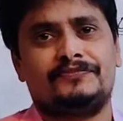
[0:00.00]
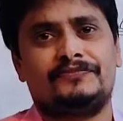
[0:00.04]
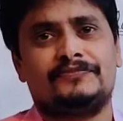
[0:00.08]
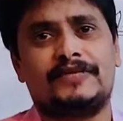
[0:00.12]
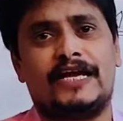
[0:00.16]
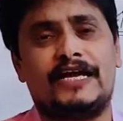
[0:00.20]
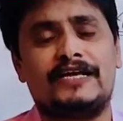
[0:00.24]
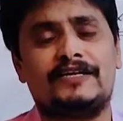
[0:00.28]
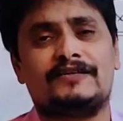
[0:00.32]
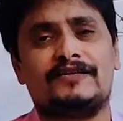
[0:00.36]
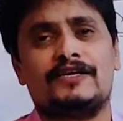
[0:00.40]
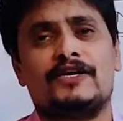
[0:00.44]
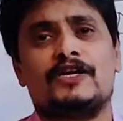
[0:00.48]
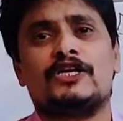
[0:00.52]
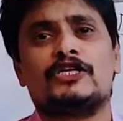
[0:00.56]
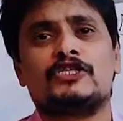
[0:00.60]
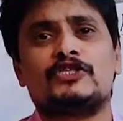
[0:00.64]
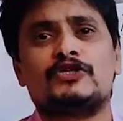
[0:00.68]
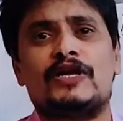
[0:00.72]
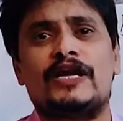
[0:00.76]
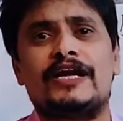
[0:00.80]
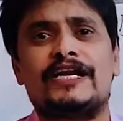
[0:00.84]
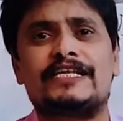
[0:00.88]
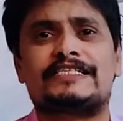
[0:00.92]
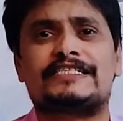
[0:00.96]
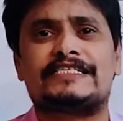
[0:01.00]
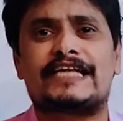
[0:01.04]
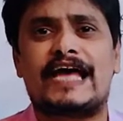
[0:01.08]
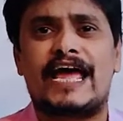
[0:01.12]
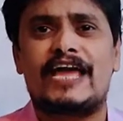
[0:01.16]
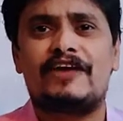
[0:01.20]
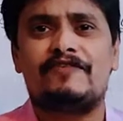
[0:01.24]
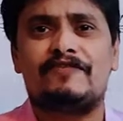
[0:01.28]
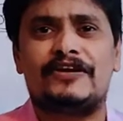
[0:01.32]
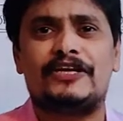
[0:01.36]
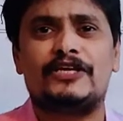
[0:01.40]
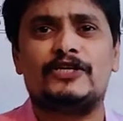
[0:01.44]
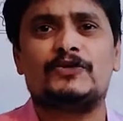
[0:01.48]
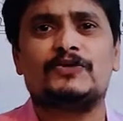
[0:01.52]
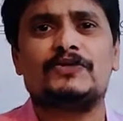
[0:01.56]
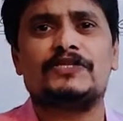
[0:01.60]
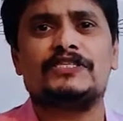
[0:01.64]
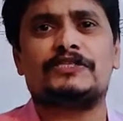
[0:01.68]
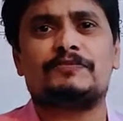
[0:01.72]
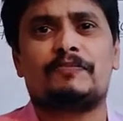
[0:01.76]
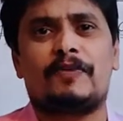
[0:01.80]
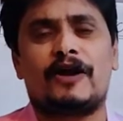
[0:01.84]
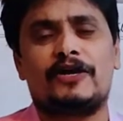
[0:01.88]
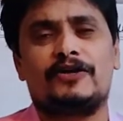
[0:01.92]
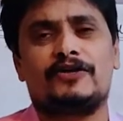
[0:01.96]
Right. So let us dive into
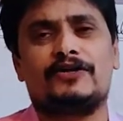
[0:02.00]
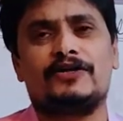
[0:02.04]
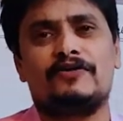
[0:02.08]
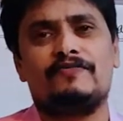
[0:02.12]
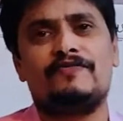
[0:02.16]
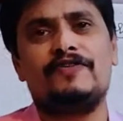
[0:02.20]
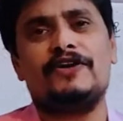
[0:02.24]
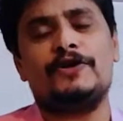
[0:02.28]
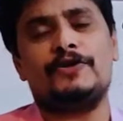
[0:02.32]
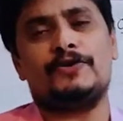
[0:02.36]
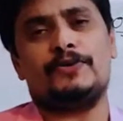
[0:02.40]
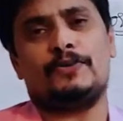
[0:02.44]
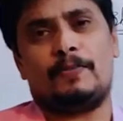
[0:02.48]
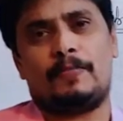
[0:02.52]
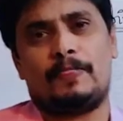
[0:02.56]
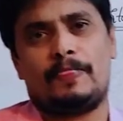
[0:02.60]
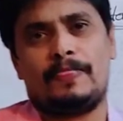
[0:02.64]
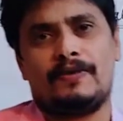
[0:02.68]
this particular video.